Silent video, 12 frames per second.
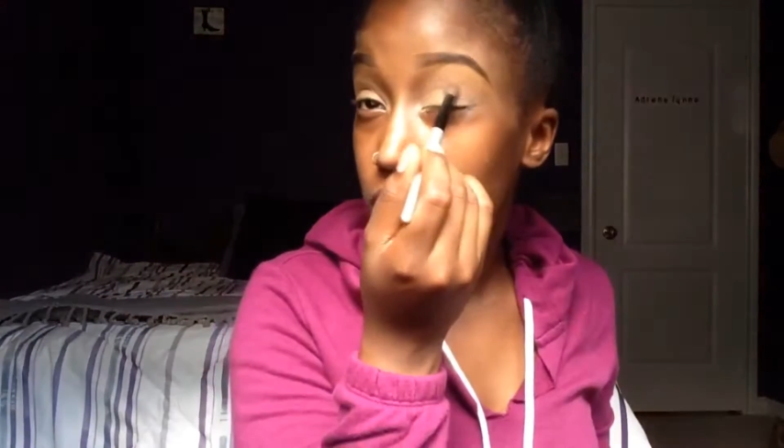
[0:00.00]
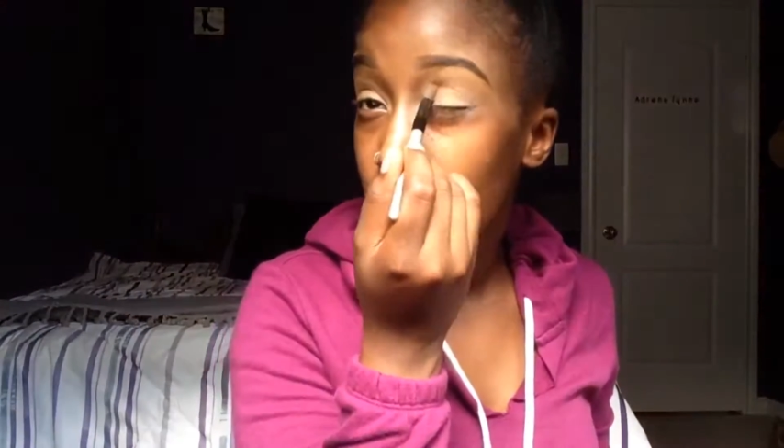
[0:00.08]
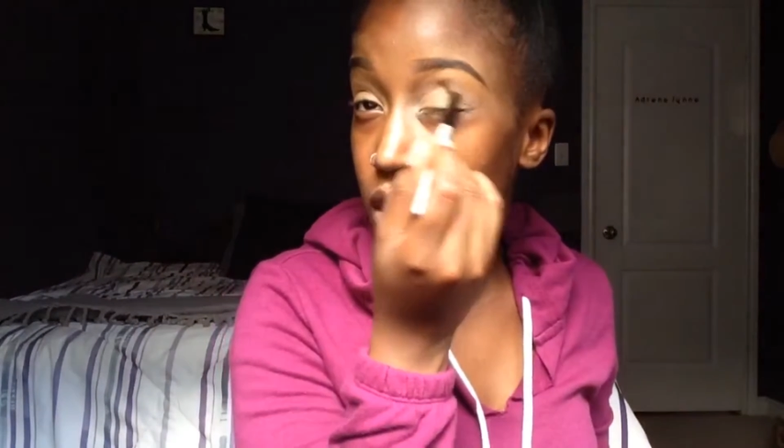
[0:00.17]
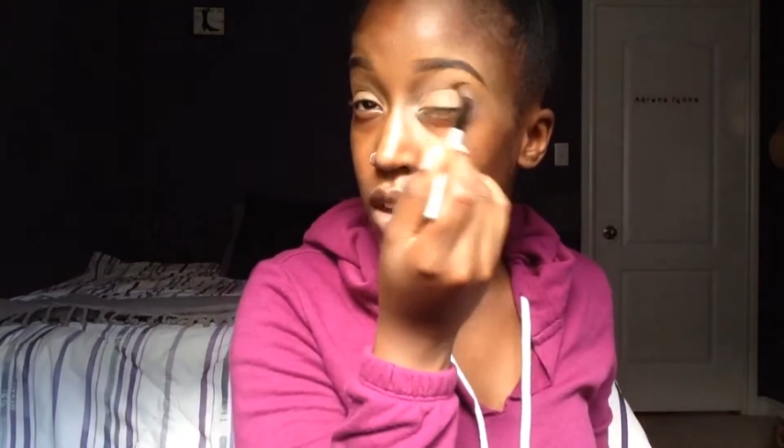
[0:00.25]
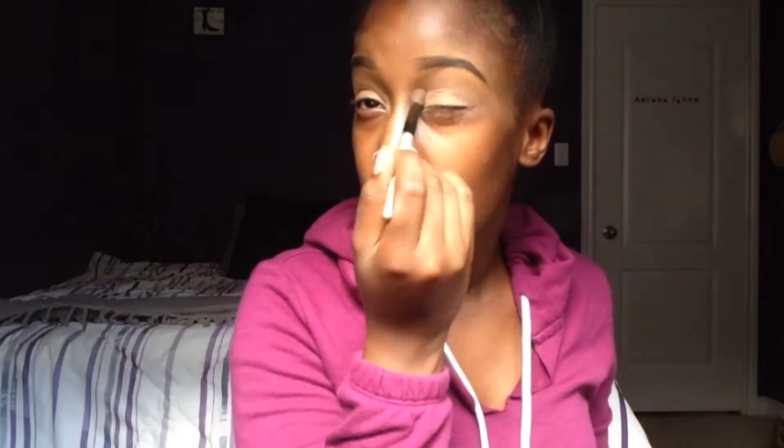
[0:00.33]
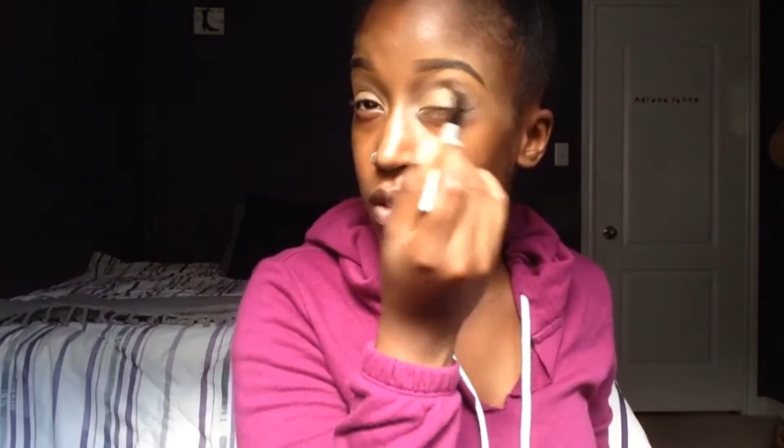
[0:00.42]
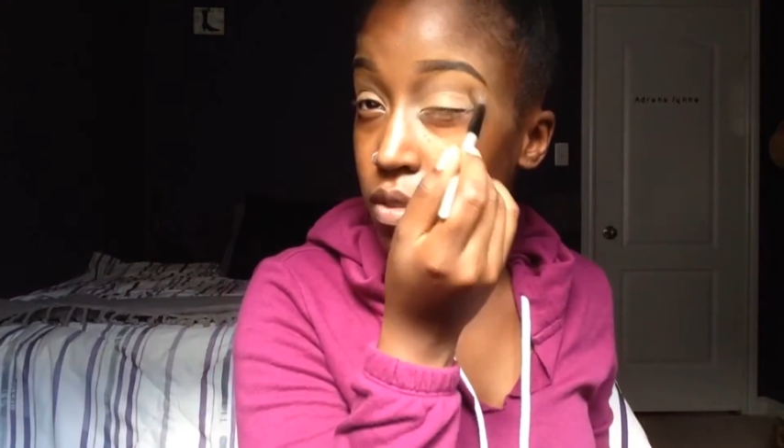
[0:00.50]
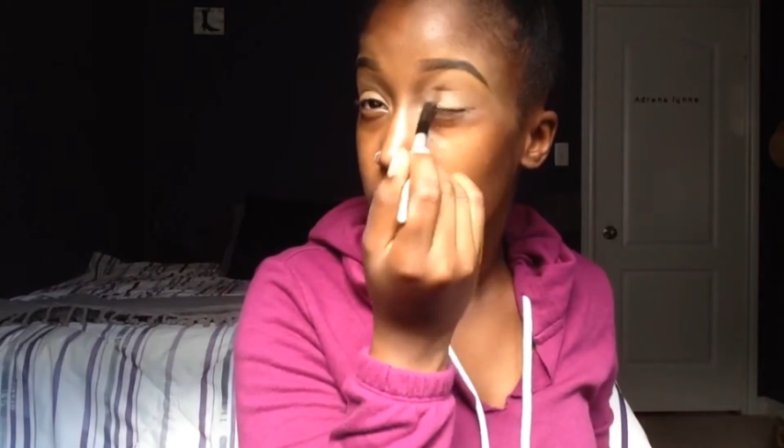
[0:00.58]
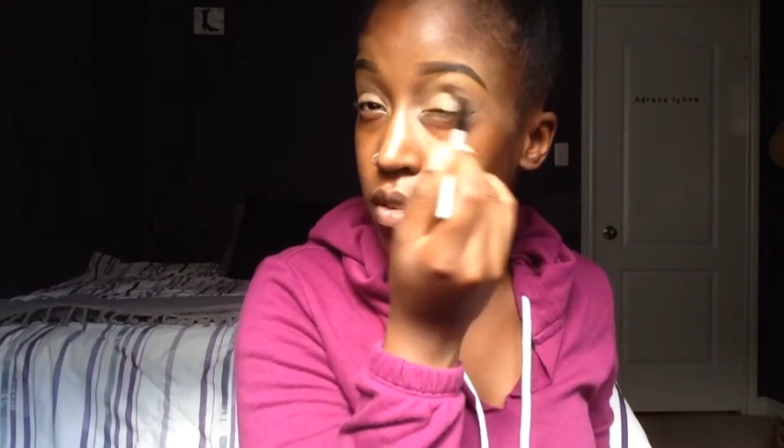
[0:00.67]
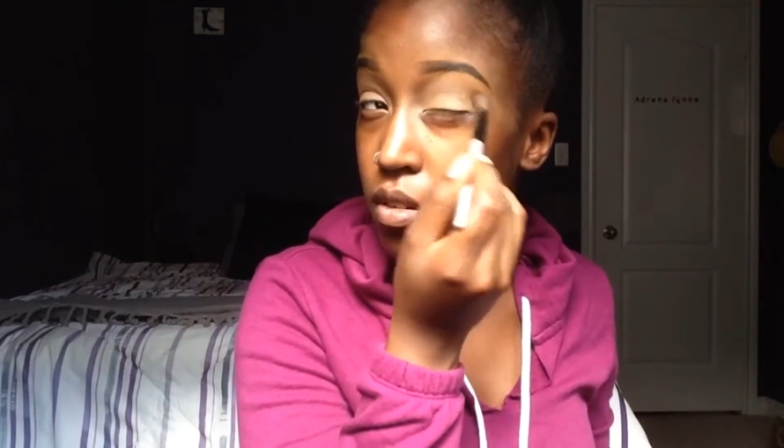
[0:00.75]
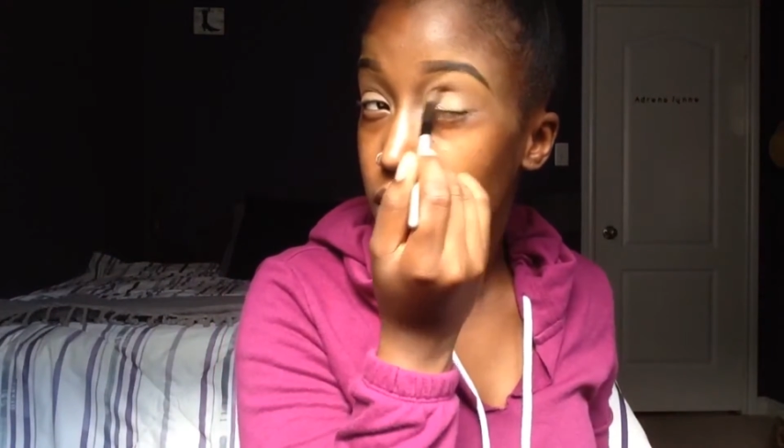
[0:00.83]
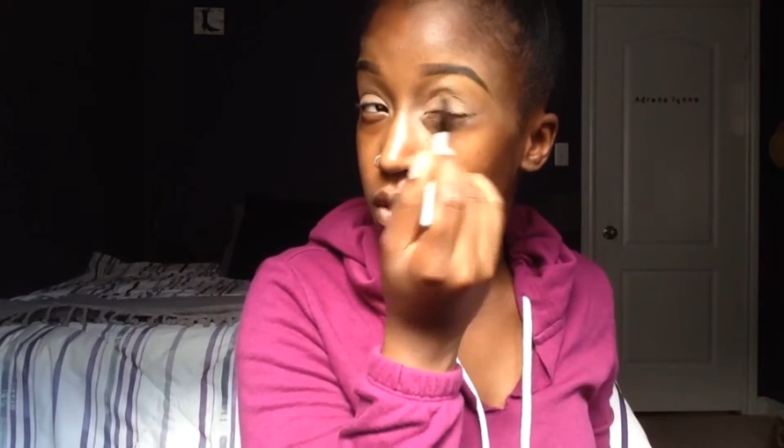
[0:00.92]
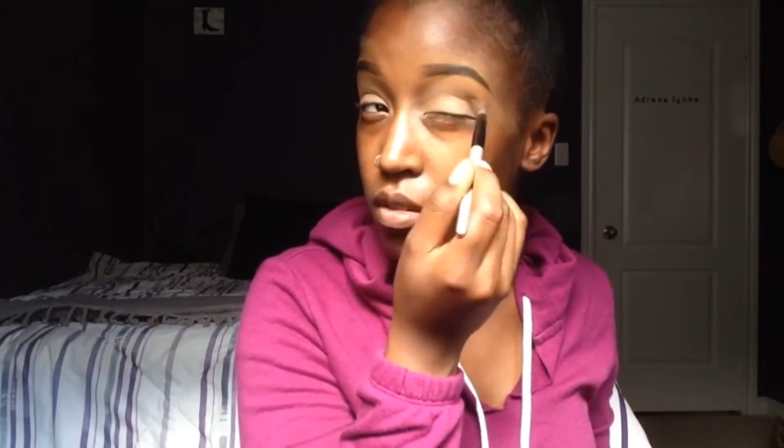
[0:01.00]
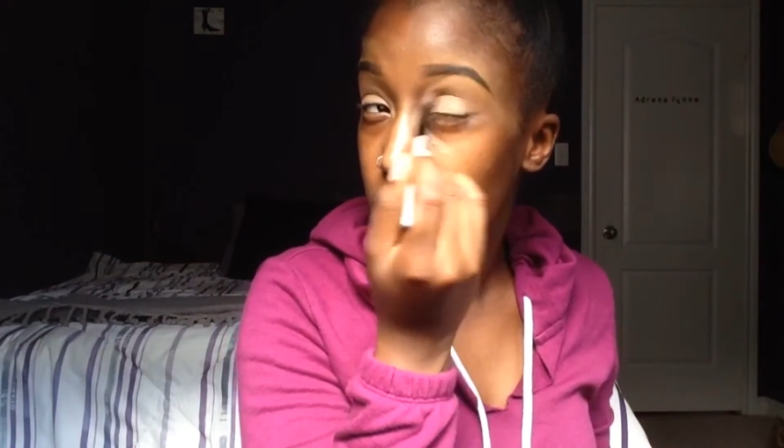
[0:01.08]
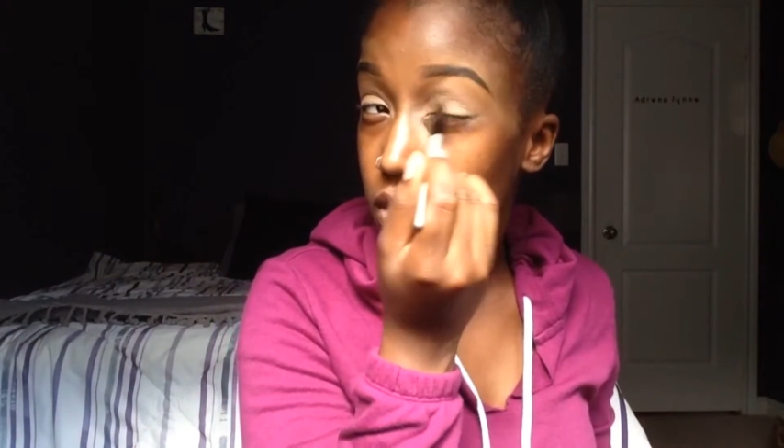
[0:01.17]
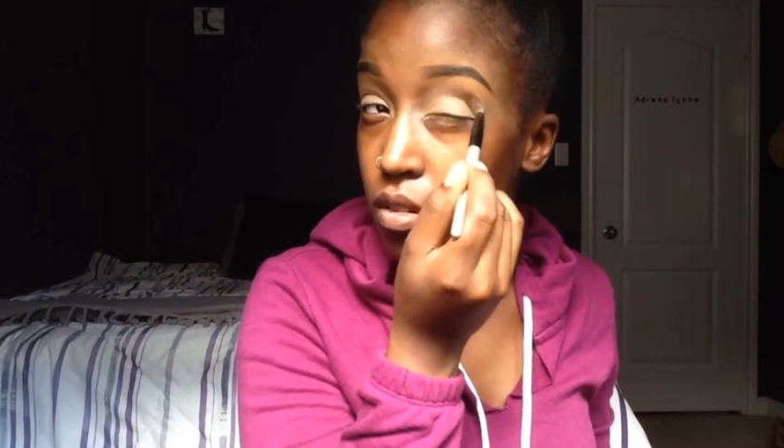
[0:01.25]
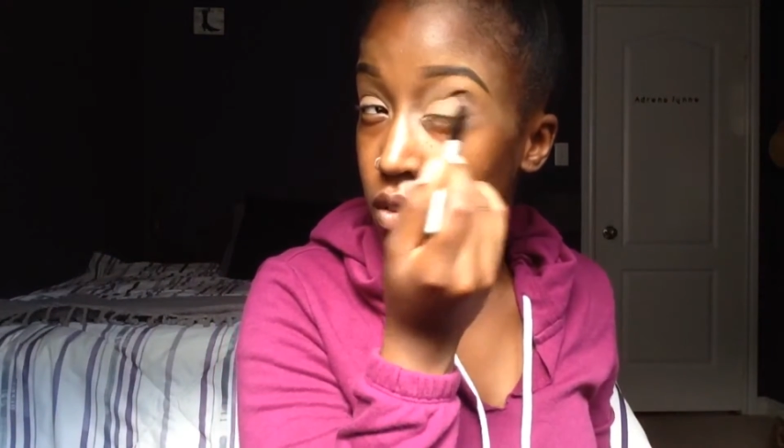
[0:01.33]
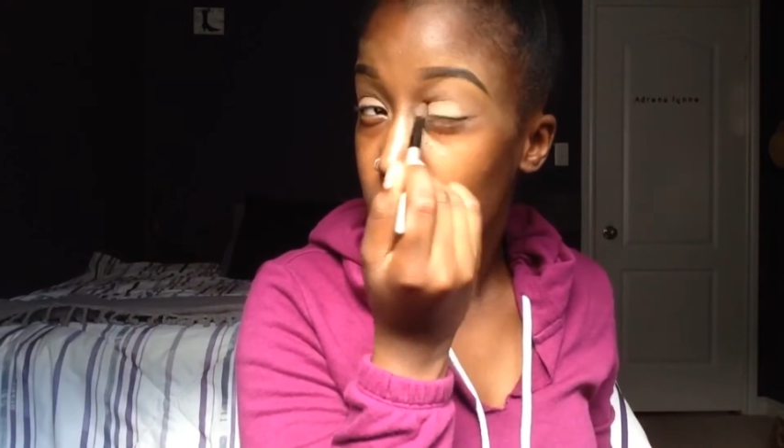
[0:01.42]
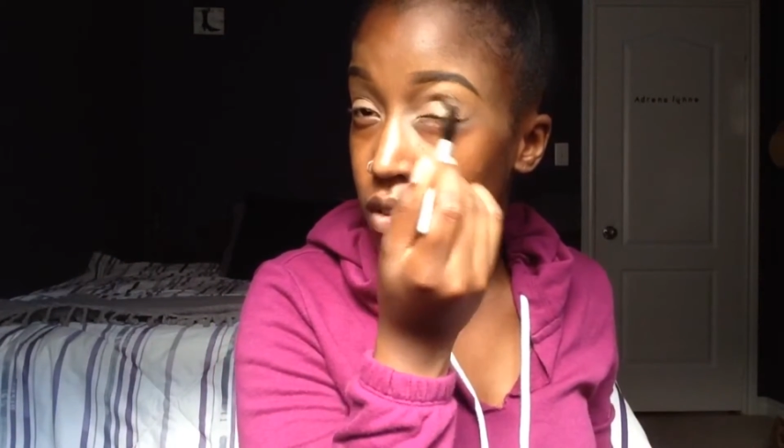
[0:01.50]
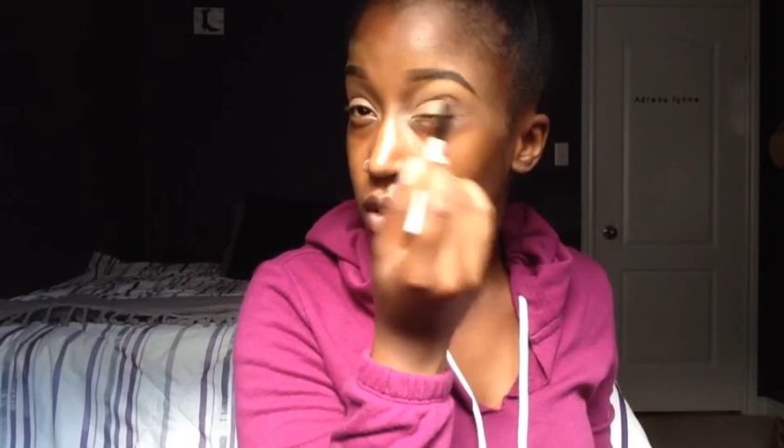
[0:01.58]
motions in between